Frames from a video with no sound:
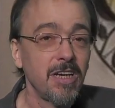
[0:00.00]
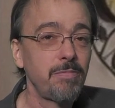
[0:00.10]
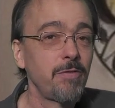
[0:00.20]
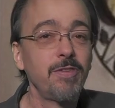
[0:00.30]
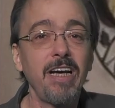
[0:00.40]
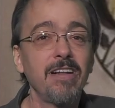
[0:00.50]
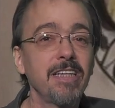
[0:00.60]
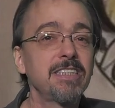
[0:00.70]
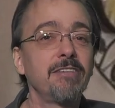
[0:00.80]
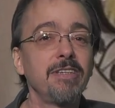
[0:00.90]
But for now,
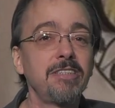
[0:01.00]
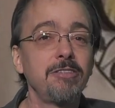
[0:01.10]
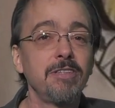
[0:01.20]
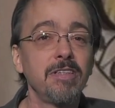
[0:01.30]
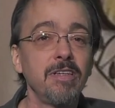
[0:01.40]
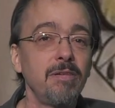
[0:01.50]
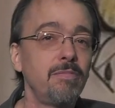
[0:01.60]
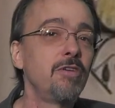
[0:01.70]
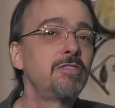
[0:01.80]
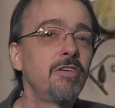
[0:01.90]
let's get right to it.
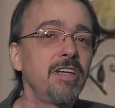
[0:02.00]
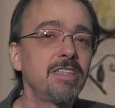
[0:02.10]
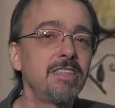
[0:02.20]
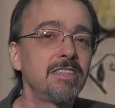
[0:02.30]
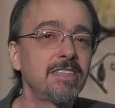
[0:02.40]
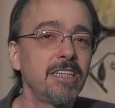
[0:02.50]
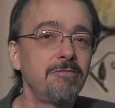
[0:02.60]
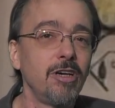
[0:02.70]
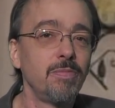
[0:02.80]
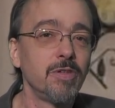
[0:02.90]
Mojo Nixon and Skid
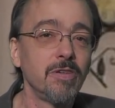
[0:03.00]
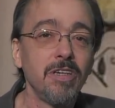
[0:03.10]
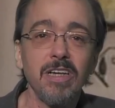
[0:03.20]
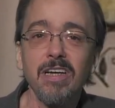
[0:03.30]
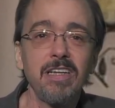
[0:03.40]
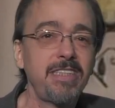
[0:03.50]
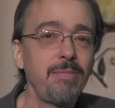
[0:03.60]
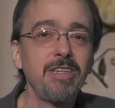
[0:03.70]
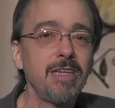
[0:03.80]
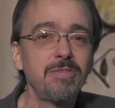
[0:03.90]
Roper.
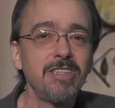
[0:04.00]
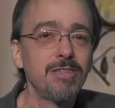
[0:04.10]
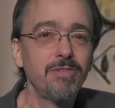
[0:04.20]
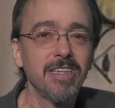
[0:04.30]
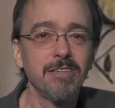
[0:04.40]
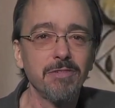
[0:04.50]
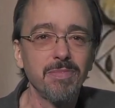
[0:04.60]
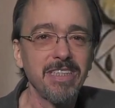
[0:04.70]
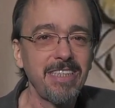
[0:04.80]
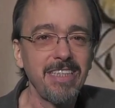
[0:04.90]
Debbie Gibson is pregnant with
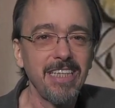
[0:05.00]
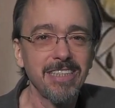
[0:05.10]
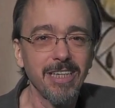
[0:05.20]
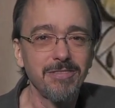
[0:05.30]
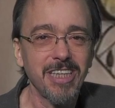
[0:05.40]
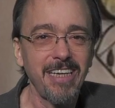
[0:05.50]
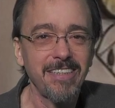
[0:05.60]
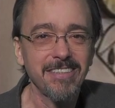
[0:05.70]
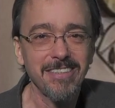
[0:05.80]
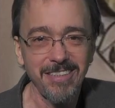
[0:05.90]
my teenage love
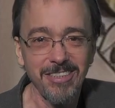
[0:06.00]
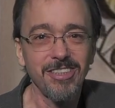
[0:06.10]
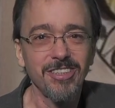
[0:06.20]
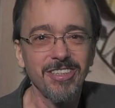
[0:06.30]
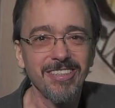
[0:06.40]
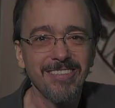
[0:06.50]
child. Enjoy.